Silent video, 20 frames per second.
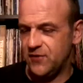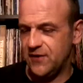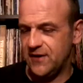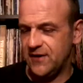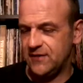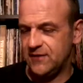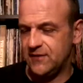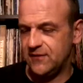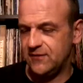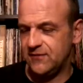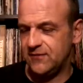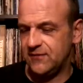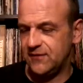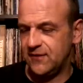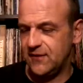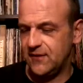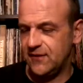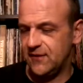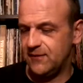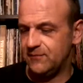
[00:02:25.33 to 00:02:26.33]
way in this,
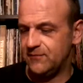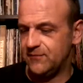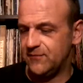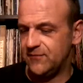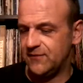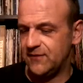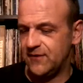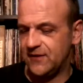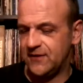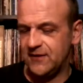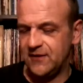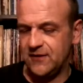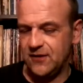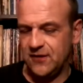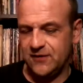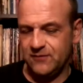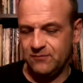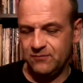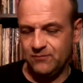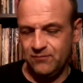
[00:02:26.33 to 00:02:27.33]
and he
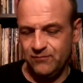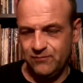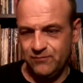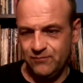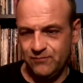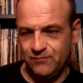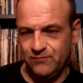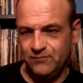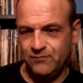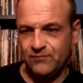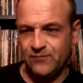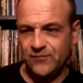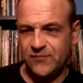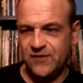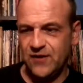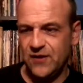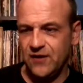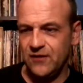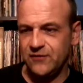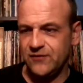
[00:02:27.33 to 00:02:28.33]
kind of
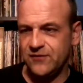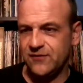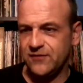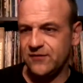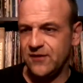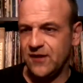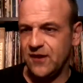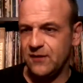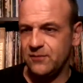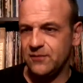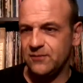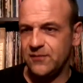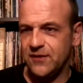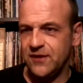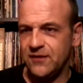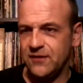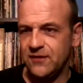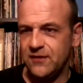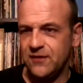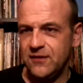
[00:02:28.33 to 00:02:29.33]
dances it up a
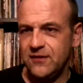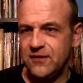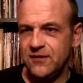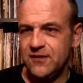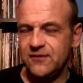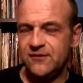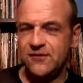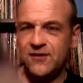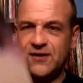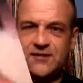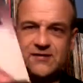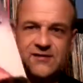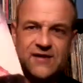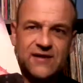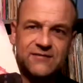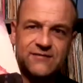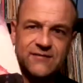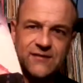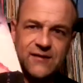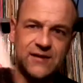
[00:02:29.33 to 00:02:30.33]
bit. So it's
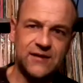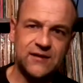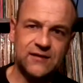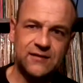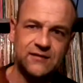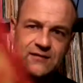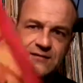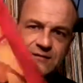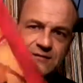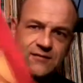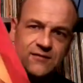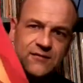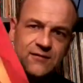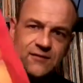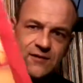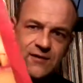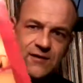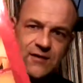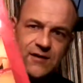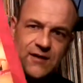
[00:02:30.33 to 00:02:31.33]
definitely
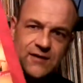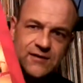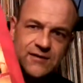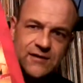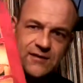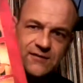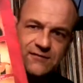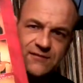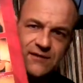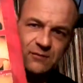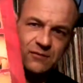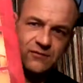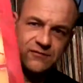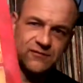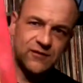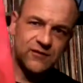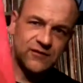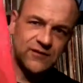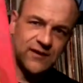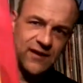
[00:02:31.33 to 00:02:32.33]

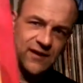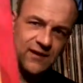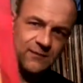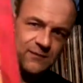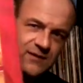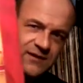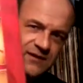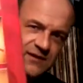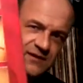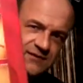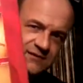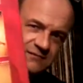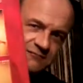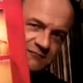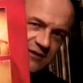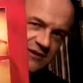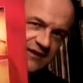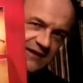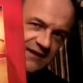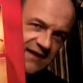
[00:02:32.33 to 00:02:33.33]
prefer that. I mean, these are
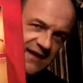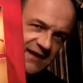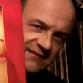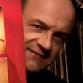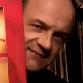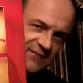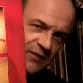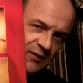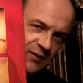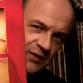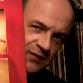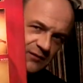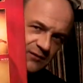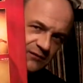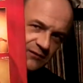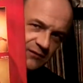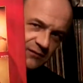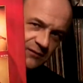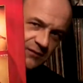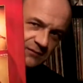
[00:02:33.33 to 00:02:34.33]
really naff photos
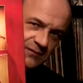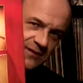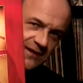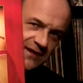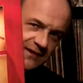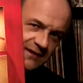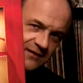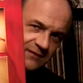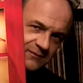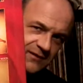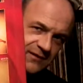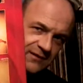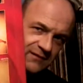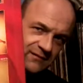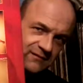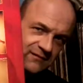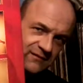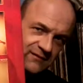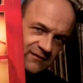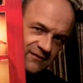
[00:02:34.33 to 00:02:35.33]
from the back. I mean,
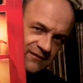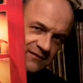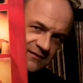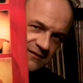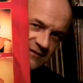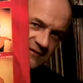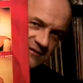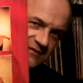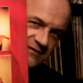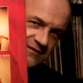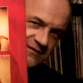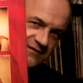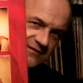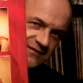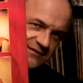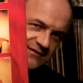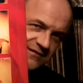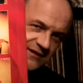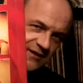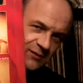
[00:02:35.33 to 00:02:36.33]

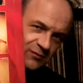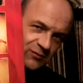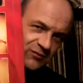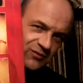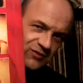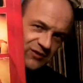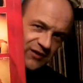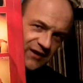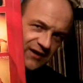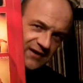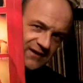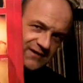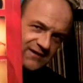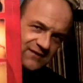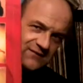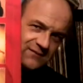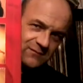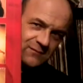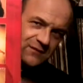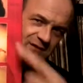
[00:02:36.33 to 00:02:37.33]
just ultra
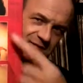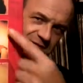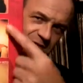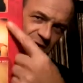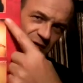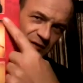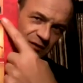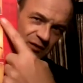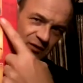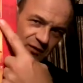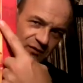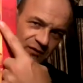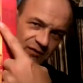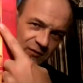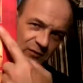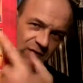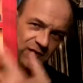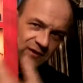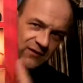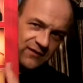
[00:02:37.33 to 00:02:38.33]
80s. I mean, you've got the gothy
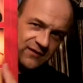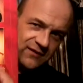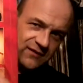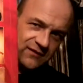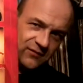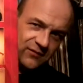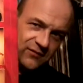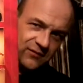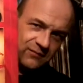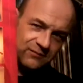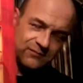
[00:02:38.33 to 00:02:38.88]
one, and you've got